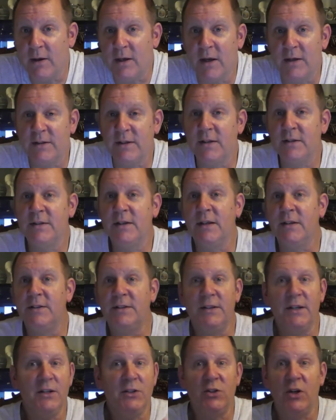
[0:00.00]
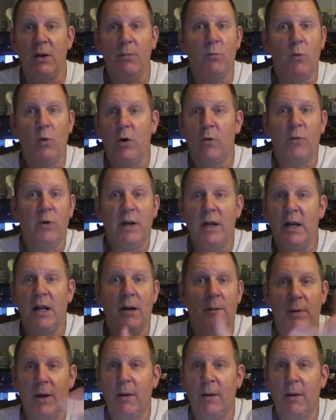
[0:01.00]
You know, as I said, C.J. Board if we need him.